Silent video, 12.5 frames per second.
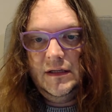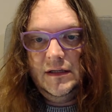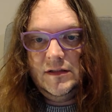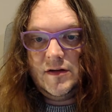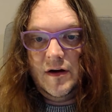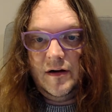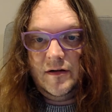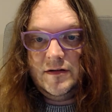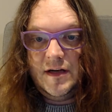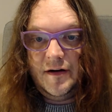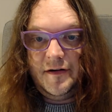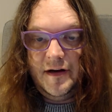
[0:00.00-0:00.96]
So, because
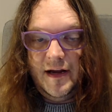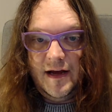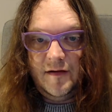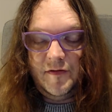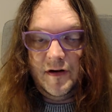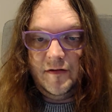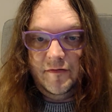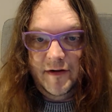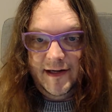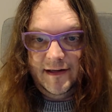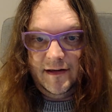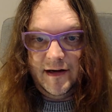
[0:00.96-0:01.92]
I already have a
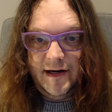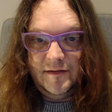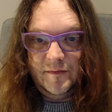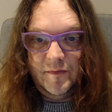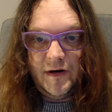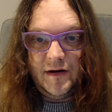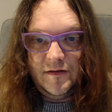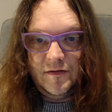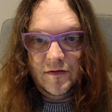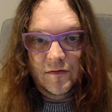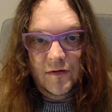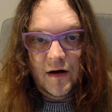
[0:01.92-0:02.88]
rear light, but I
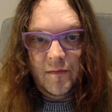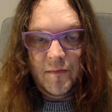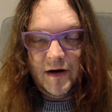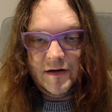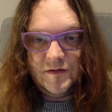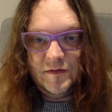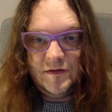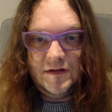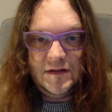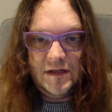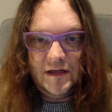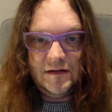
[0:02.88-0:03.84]
thought I might as well
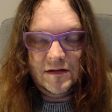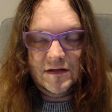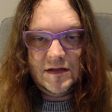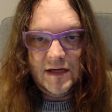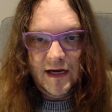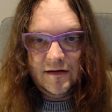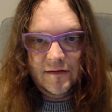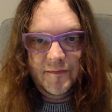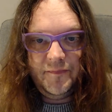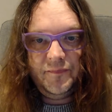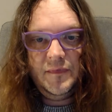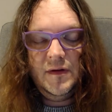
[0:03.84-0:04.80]
just get the set.
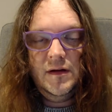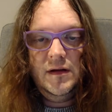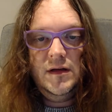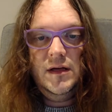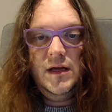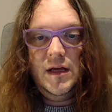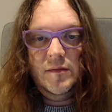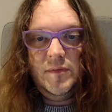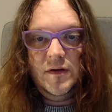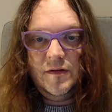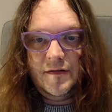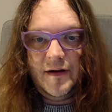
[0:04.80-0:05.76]
And
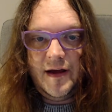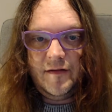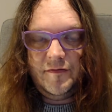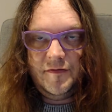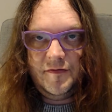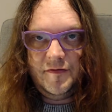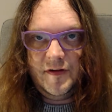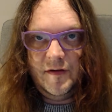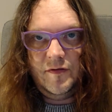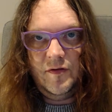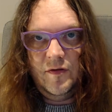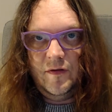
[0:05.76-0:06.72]
because I have
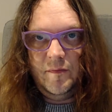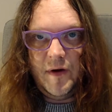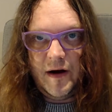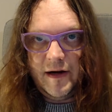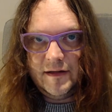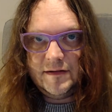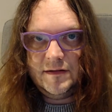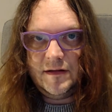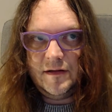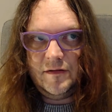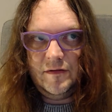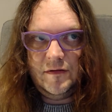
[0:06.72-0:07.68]
several bikes,
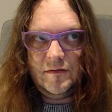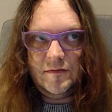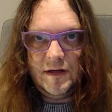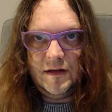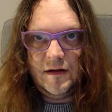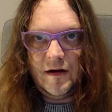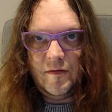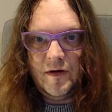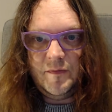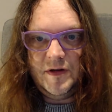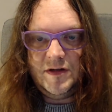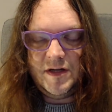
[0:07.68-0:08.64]
I thought, well, I
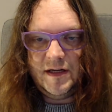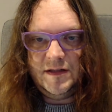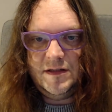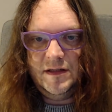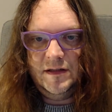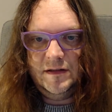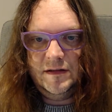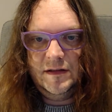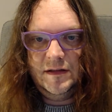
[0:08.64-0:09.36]
won't be changing